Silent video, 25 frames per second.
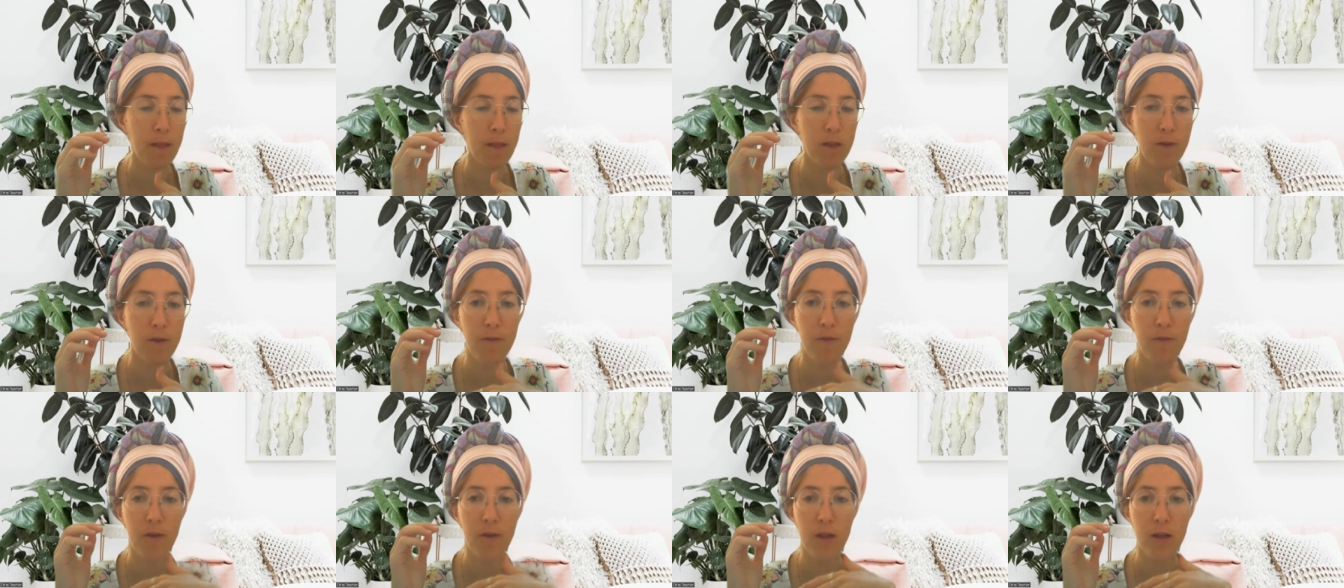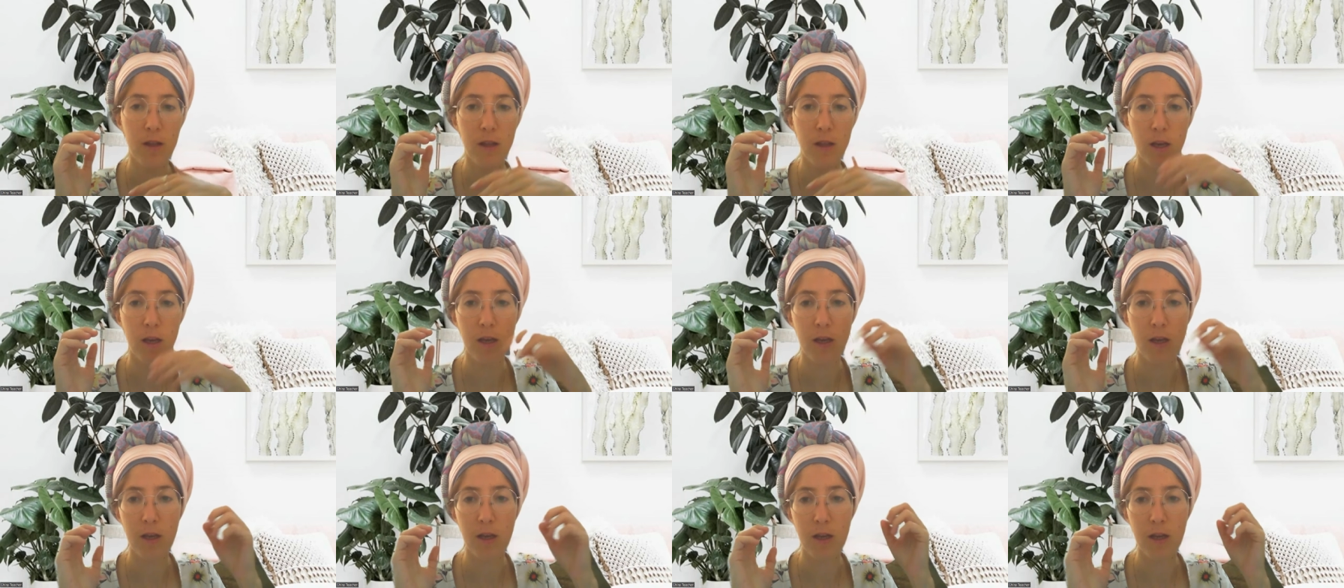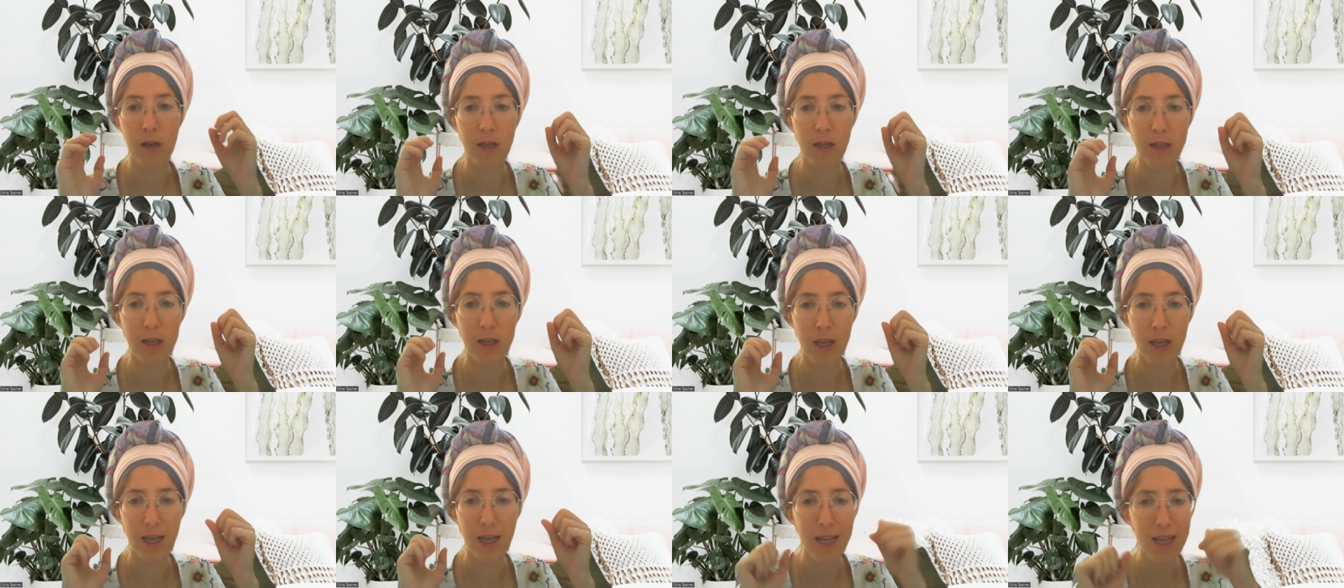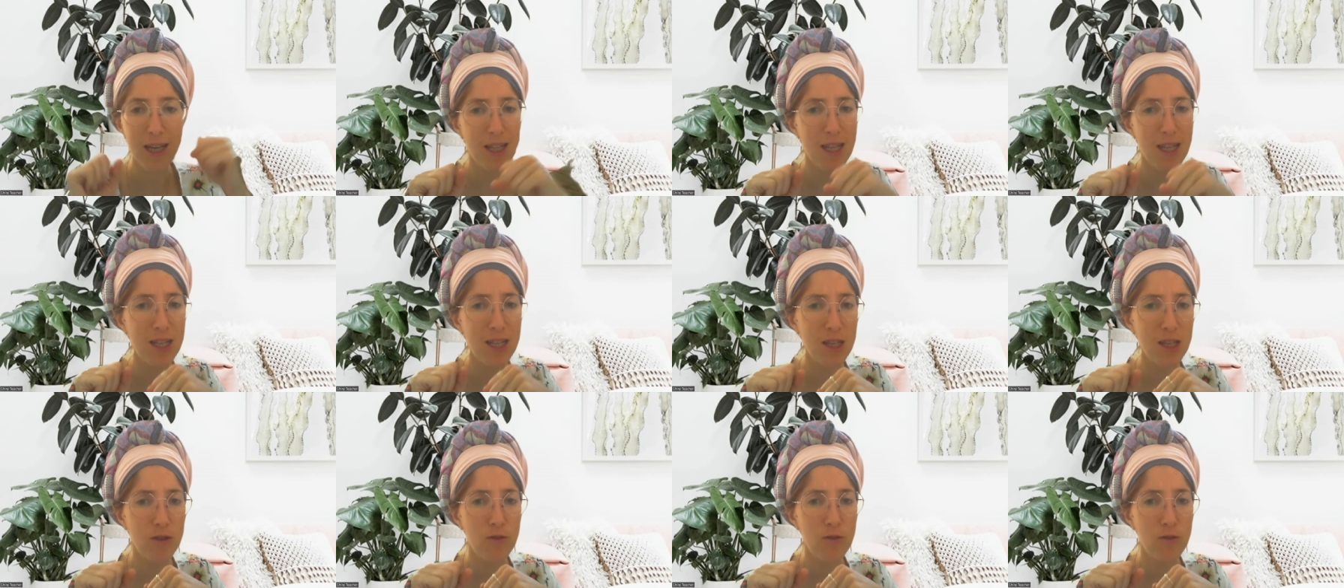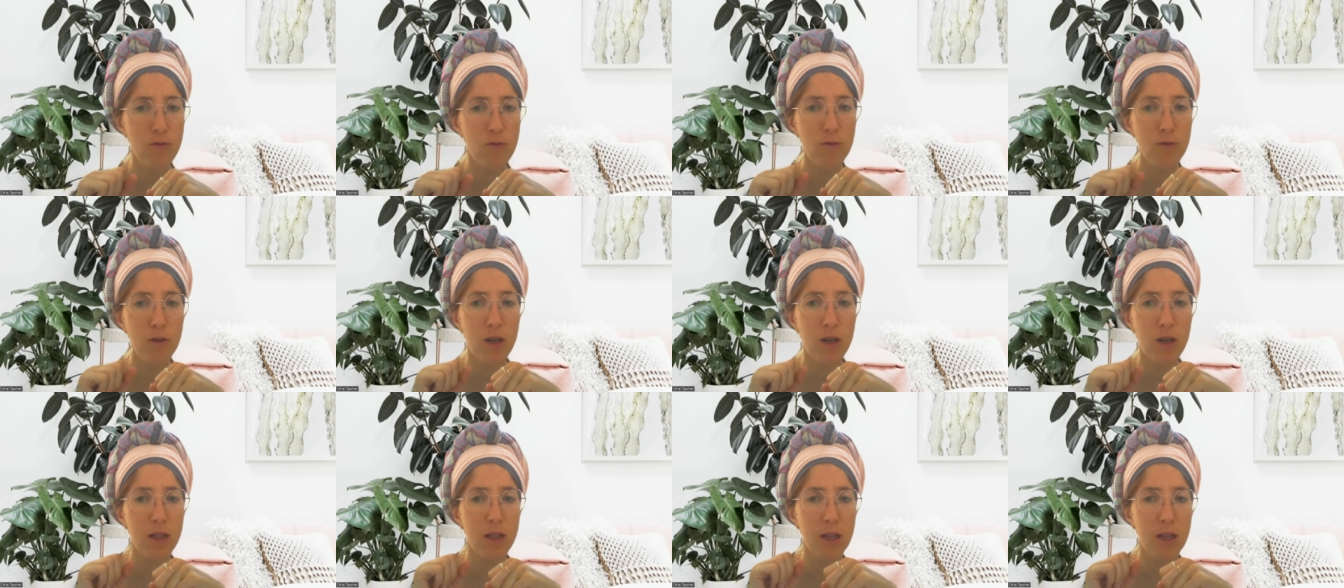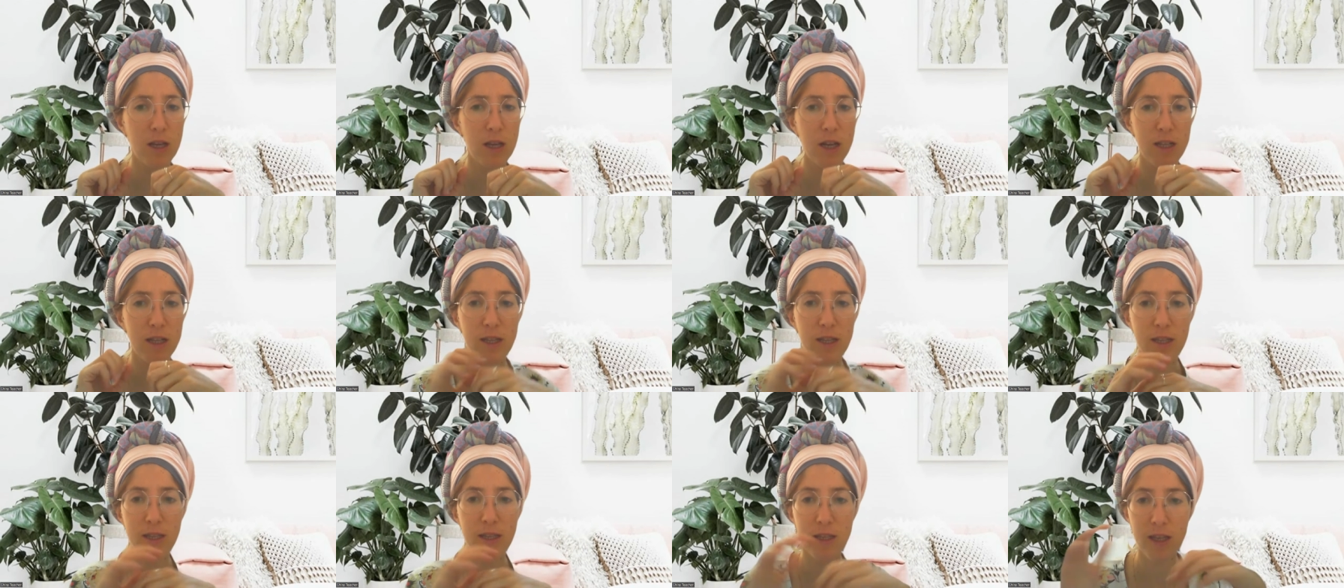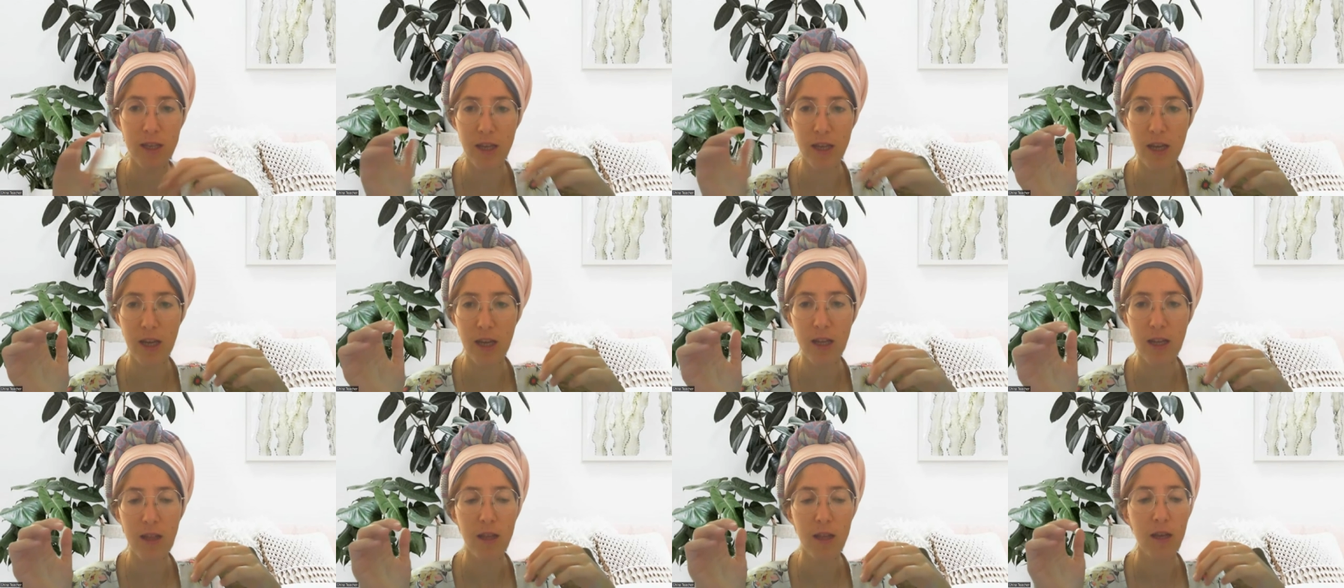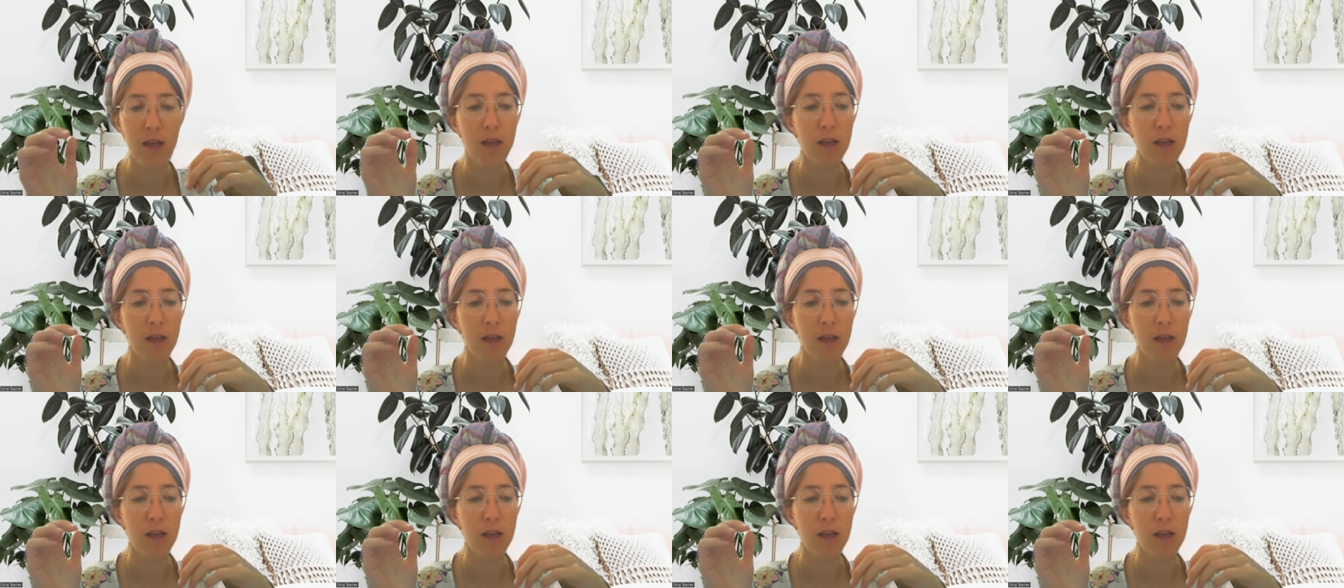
they felt like they really need to do it, like on a scale,